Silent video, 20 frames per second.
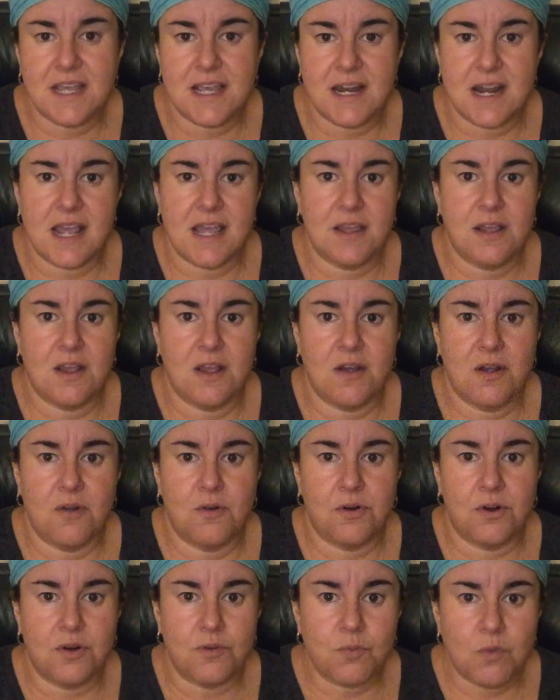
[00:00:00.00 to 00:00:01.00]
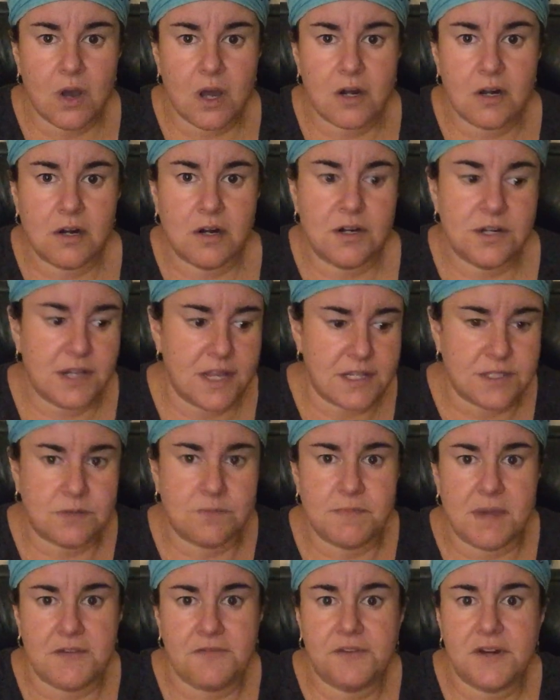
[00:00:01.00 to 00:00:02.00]
and I ordered water
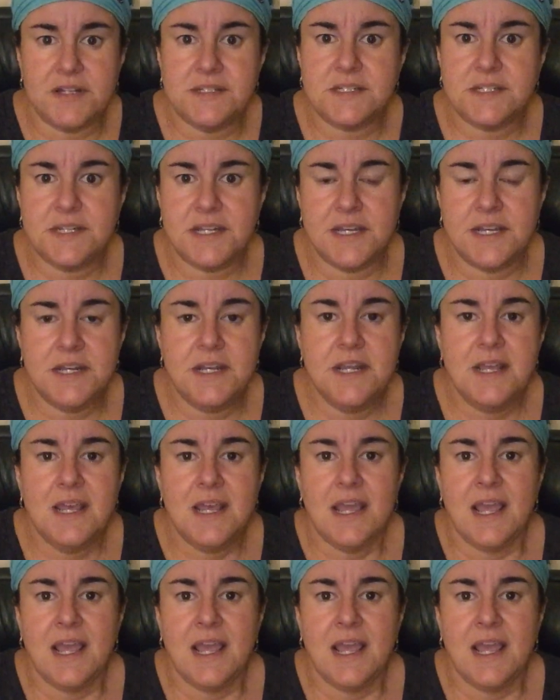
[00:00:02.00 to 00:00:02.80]
as my friends did,